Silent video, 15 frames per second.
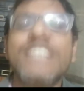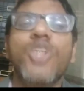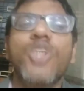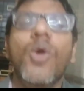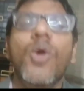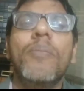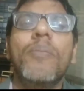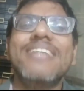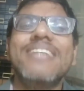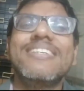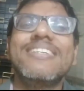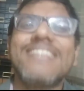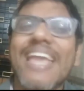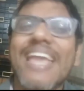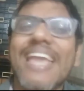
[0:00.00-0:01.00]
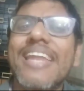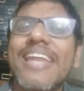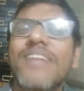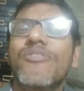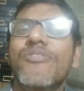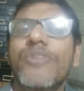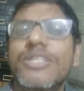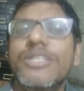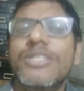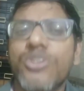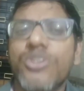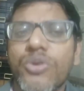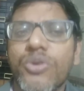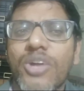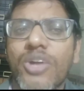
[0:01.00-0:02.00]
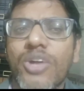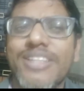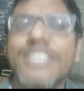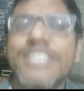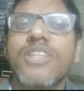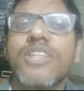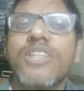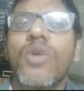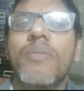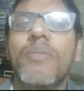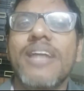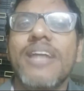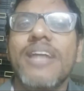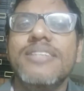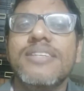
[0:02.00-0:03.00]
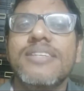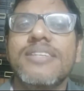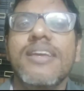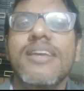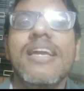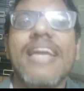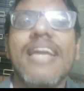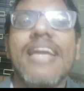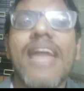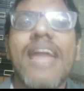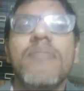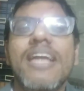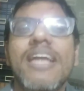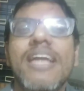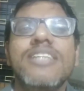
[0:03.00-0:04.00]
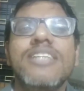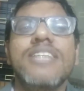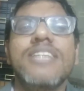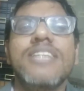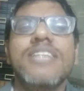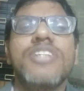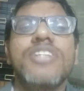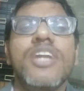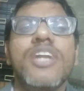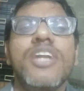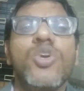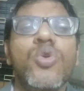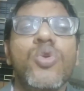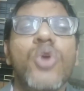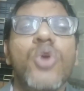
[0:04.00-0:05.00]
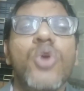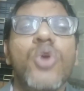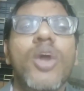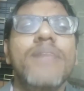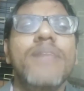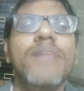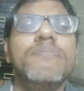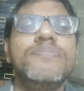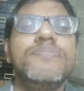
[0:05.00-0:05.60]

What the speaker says: low prices can influence crude oil. These low prices can make it such that crude oil